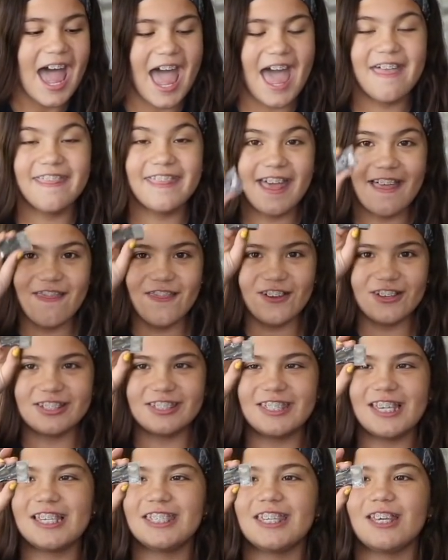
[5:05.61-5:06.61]
And then there's
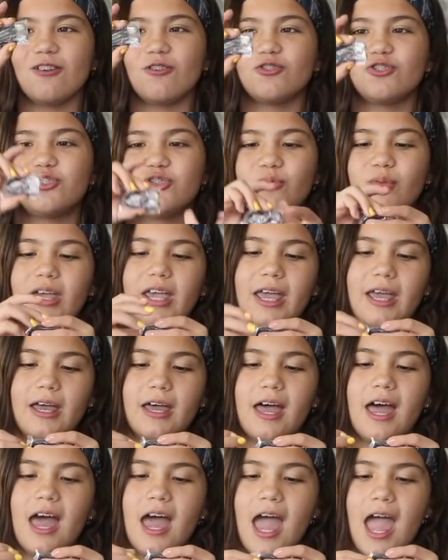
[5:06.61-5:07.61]
this little
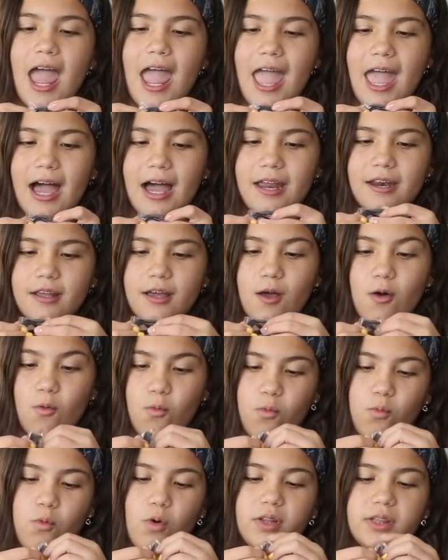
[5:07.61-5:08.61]
string. And
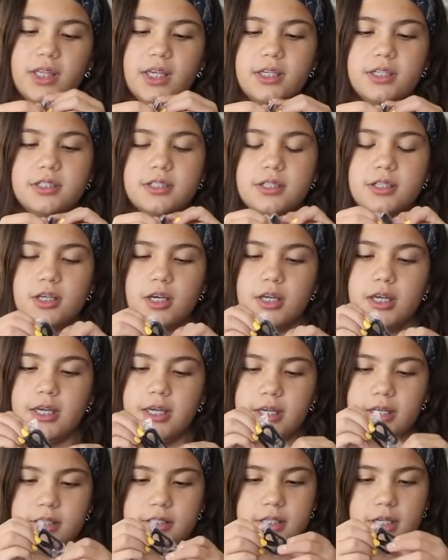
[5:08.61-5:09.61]
what this
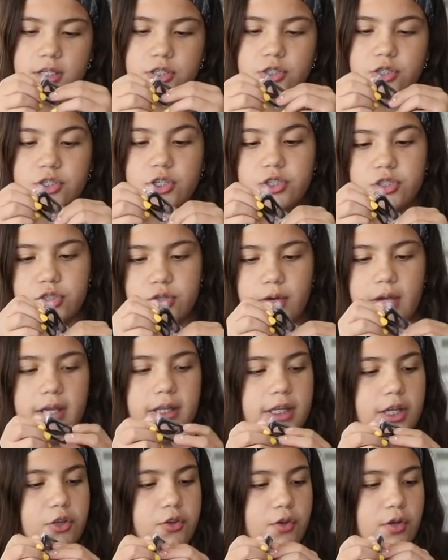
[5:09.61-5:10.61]
is it's just a
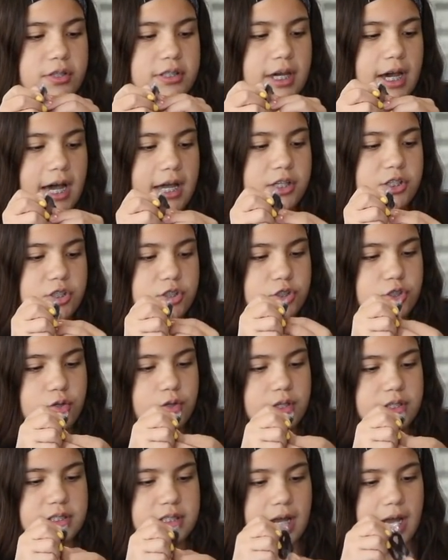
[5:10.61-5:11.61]
string that you attach to
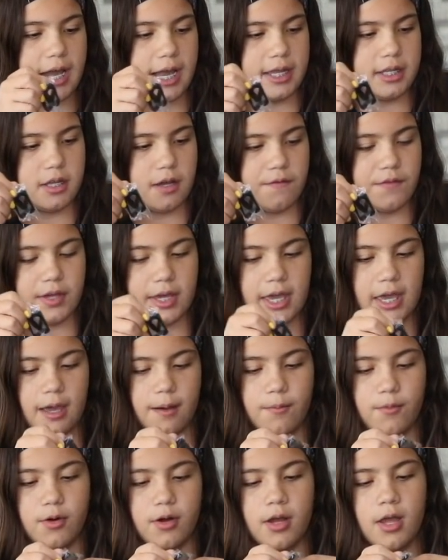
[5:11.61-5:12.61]
the side of the
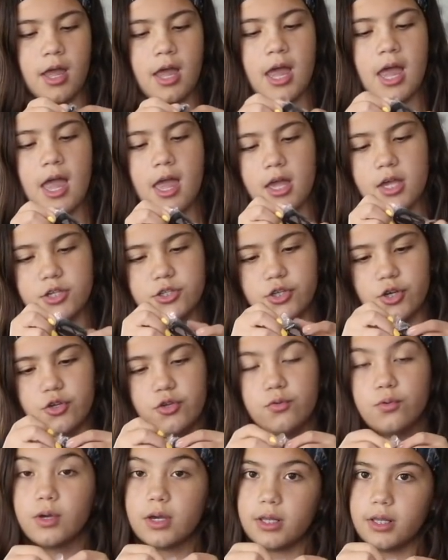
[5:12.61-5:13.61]
camera so
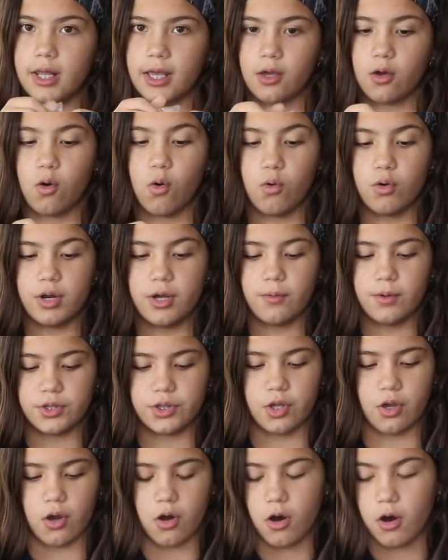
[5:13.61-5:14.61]
you can like hold it
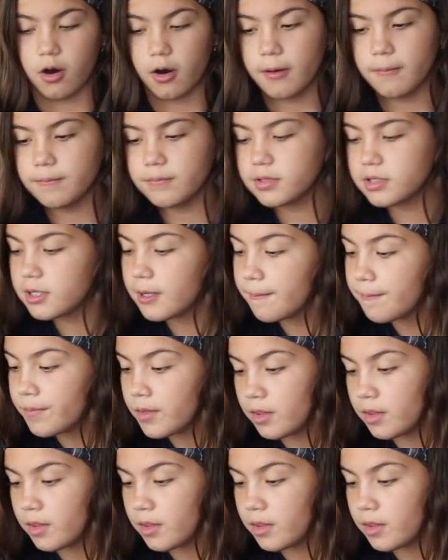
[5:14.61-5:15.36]
with your arms.